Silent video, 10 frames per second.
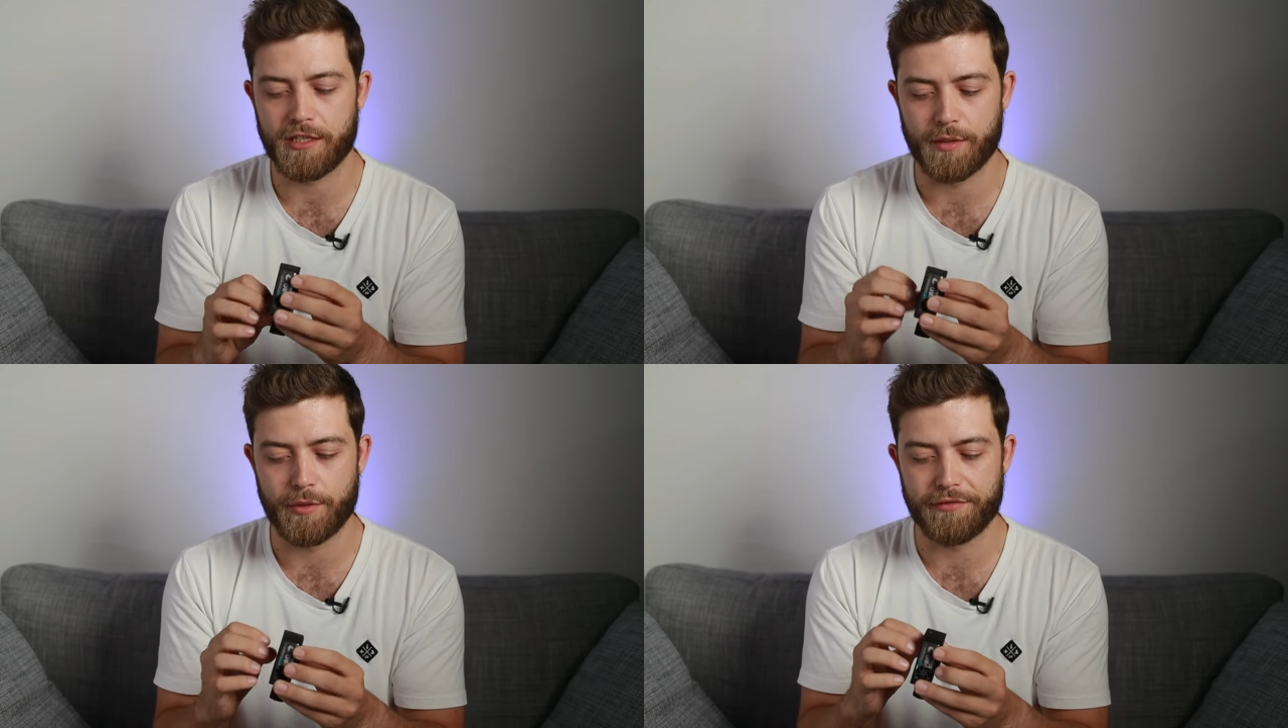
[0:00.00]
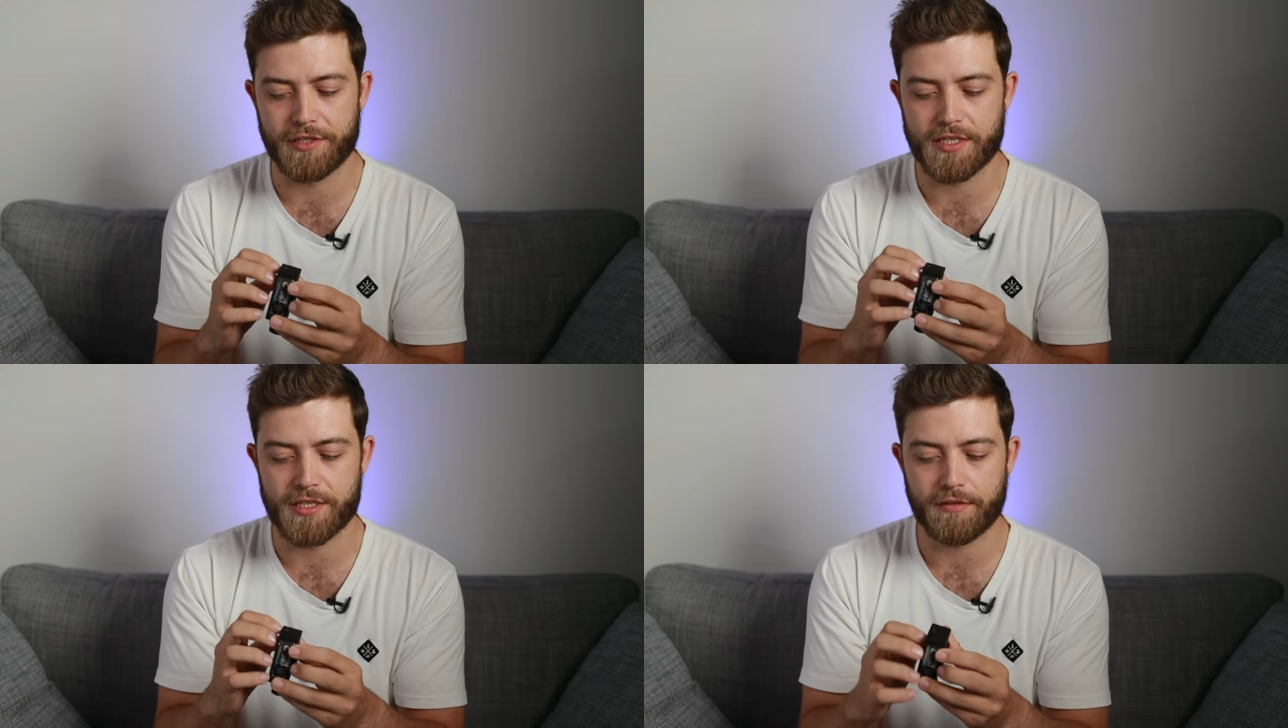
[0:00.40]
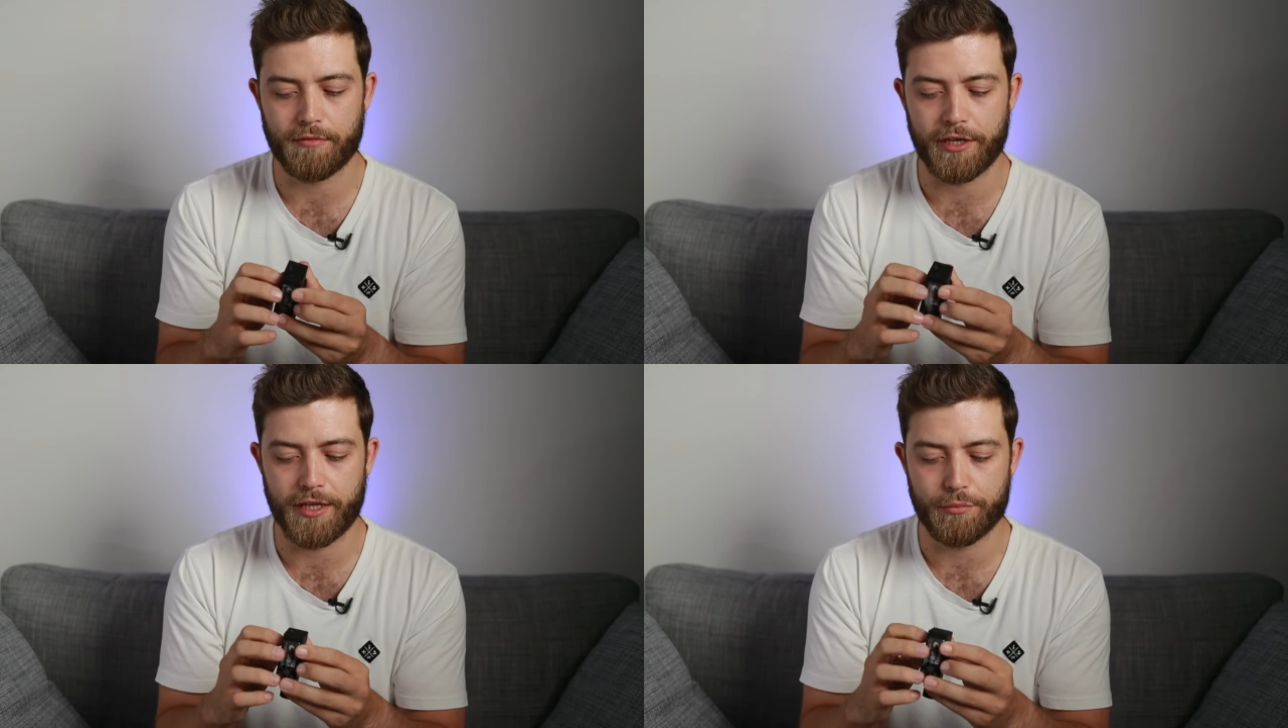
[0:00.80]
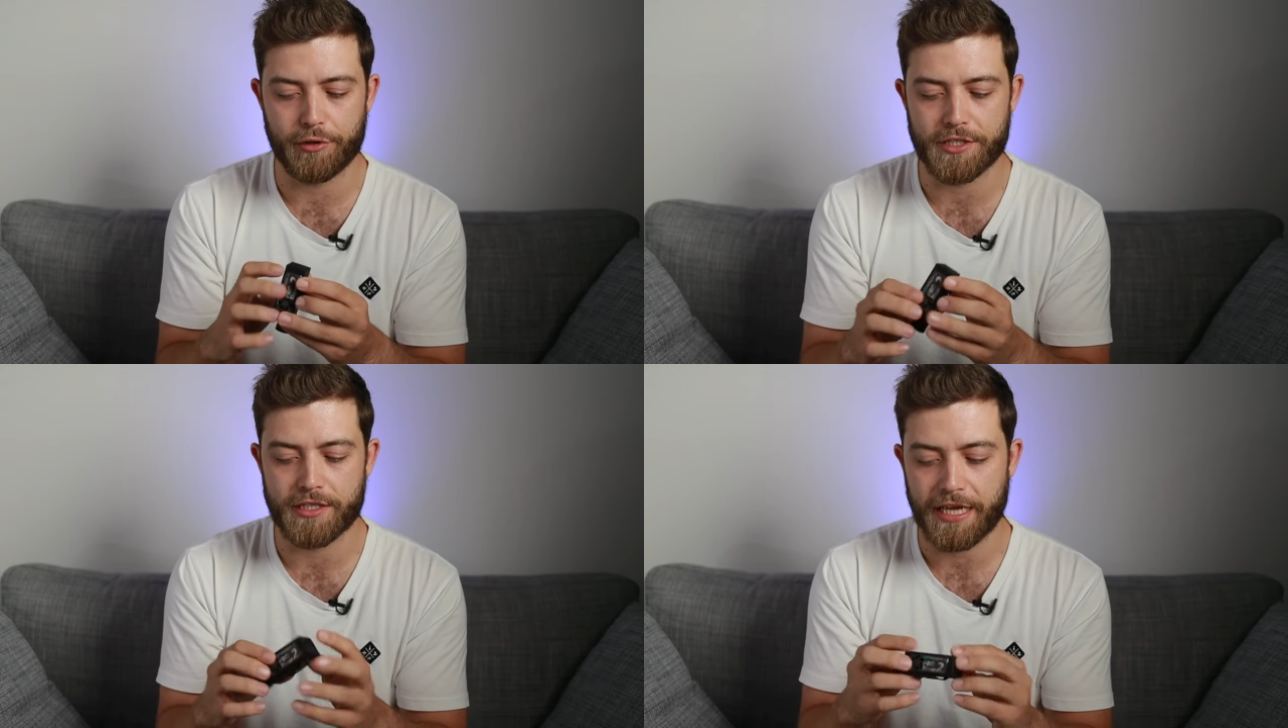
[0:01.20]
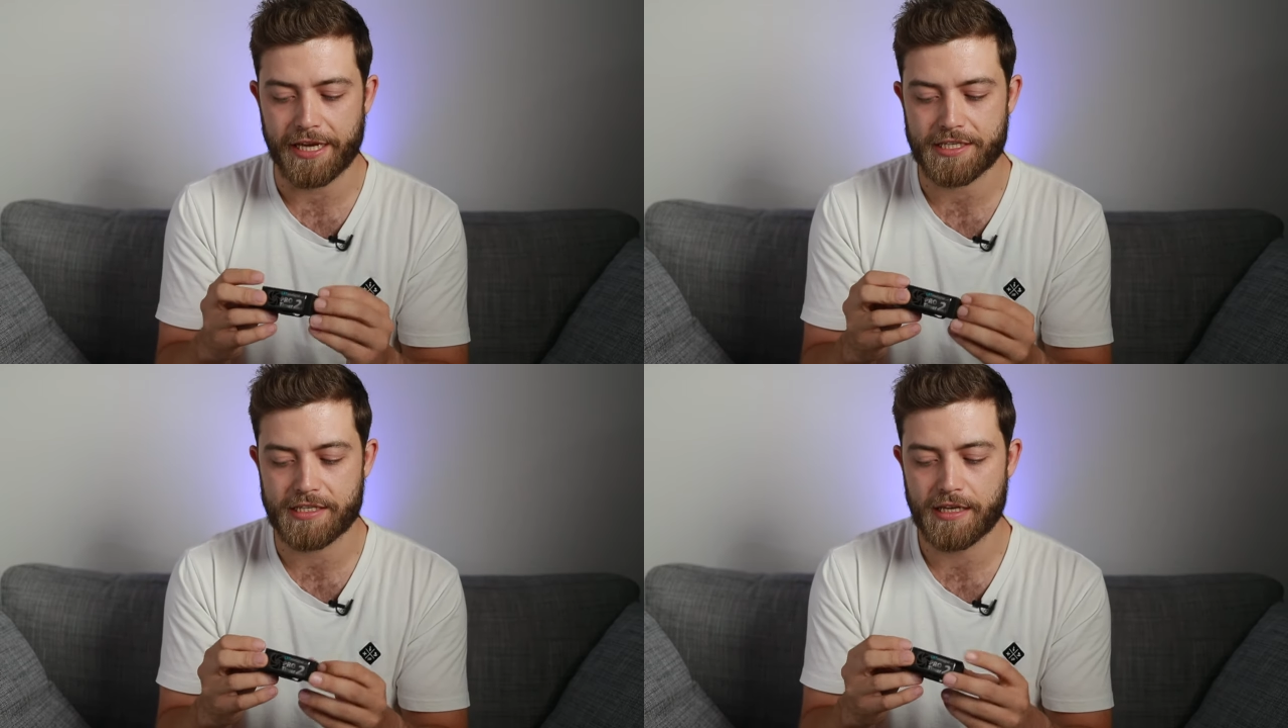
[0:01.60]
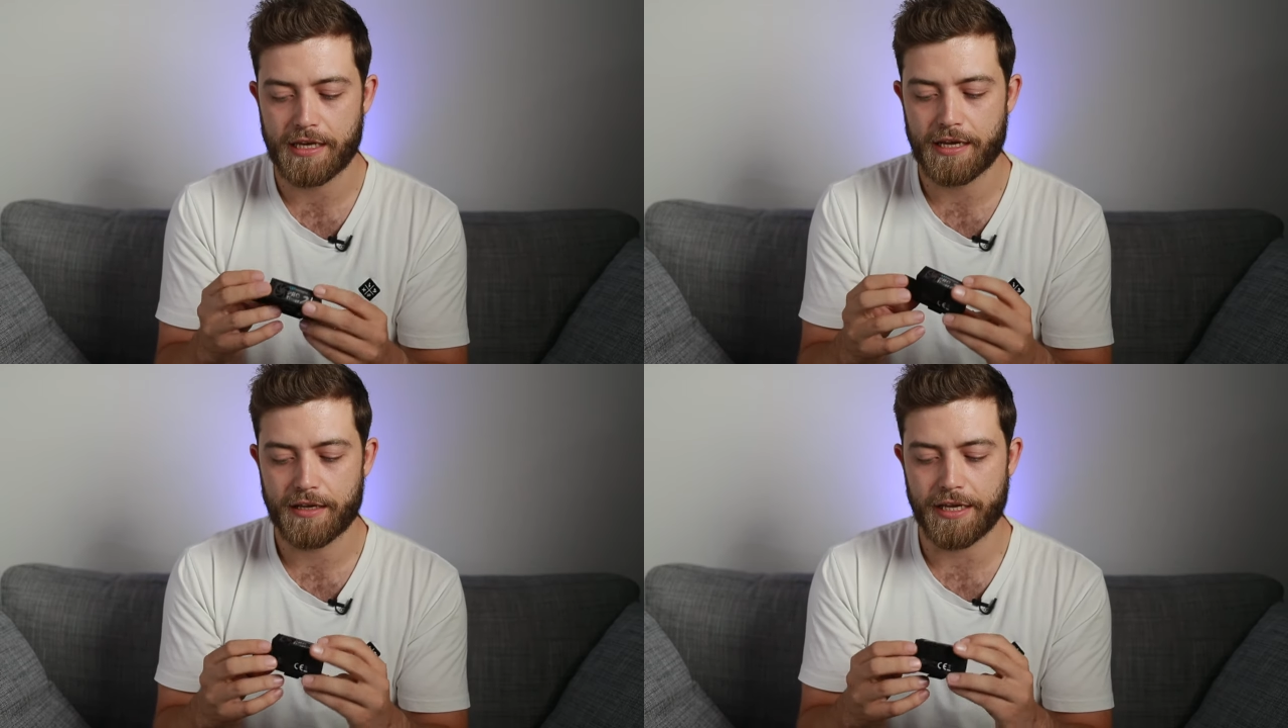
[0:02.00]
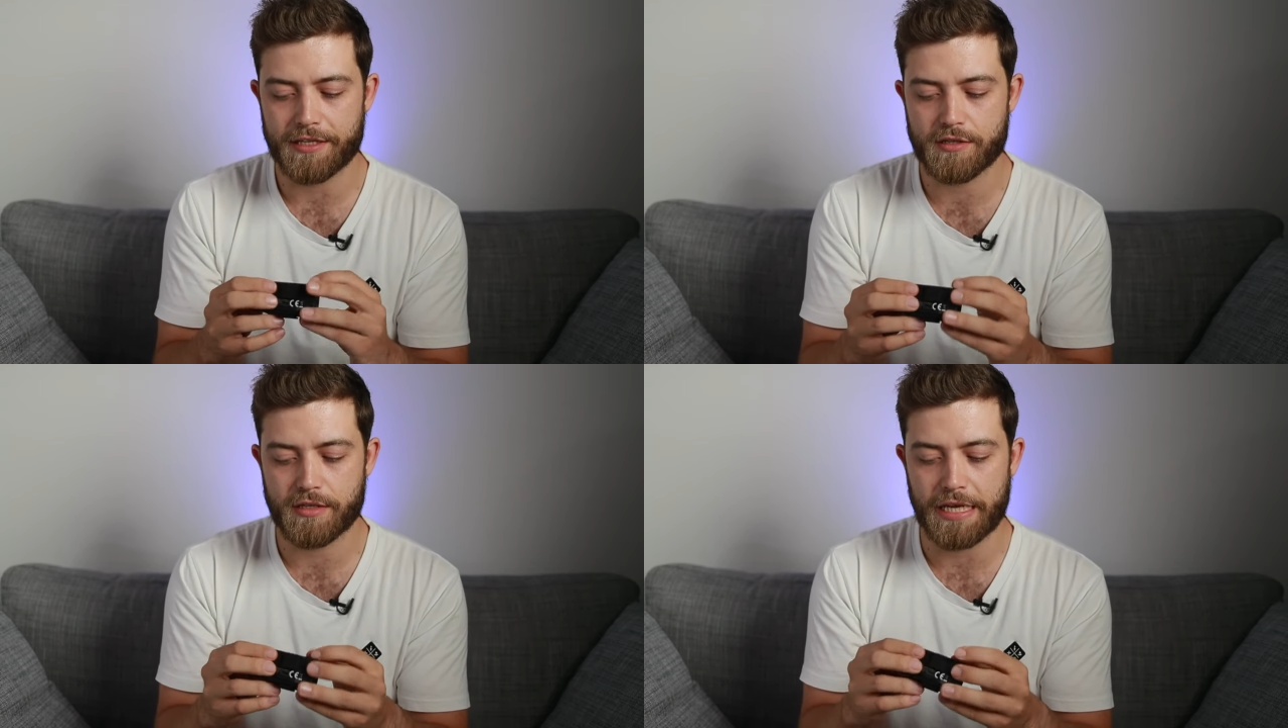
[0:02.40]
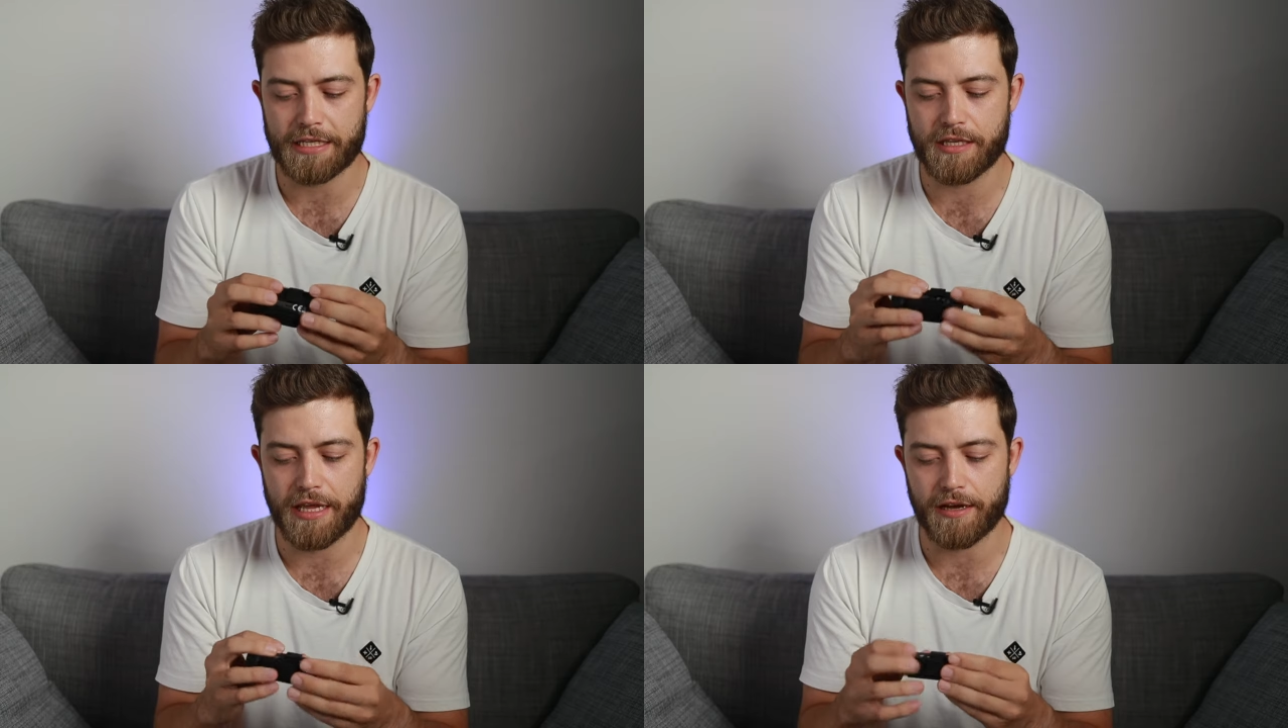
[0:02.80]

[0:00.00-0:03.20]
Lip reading: I believe this is a 3D printed case. I